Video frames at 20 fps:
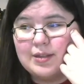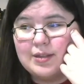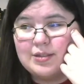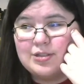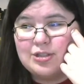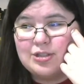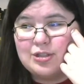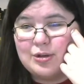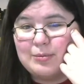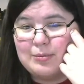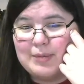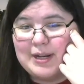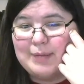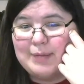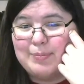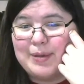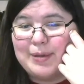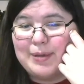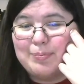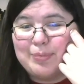so many
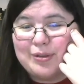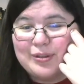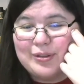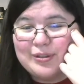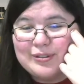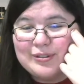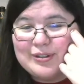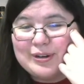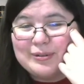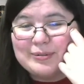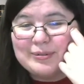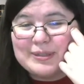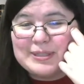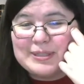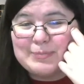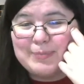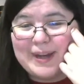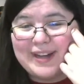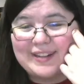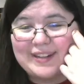people who don't
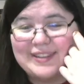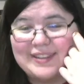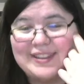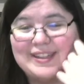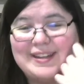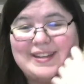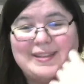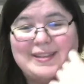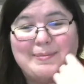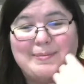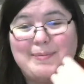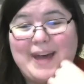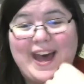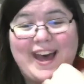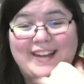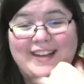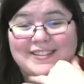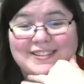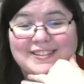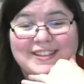respect the
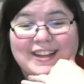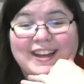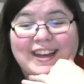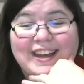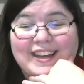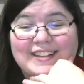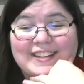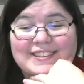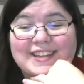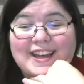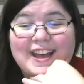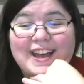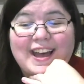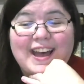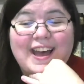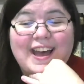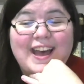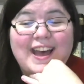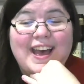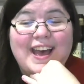mask thingies.
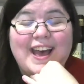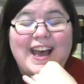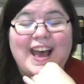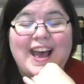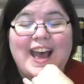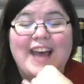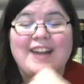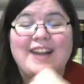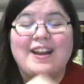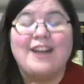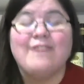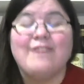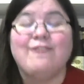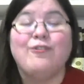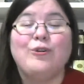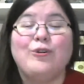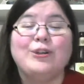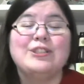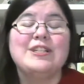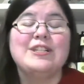And
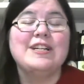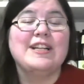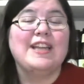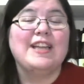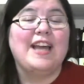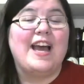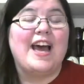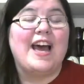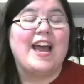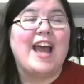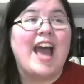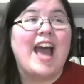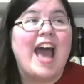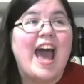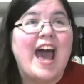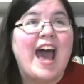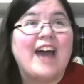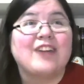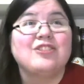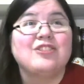unfortunately, I
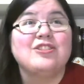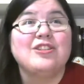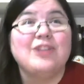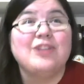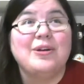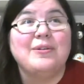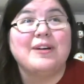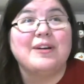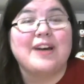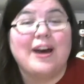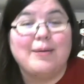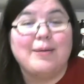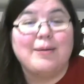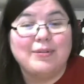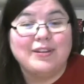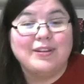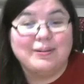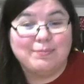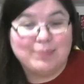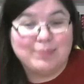actually know a
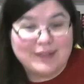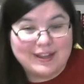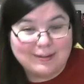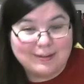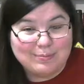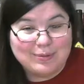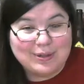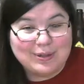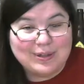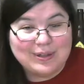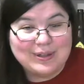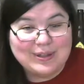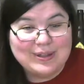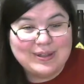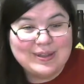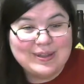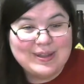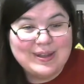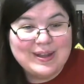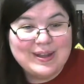couple of people
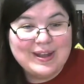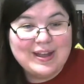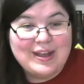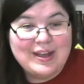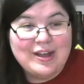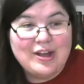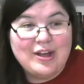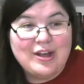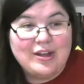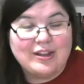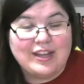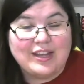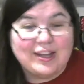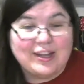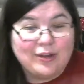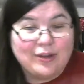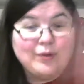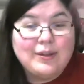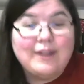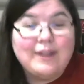
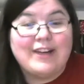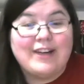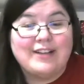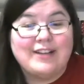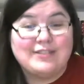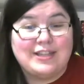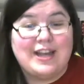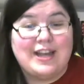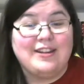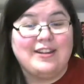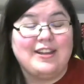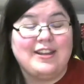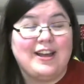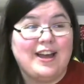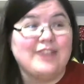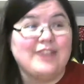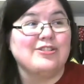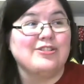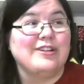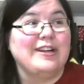like who live outside of the
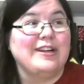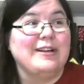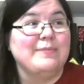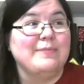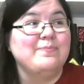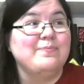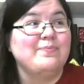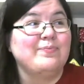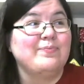country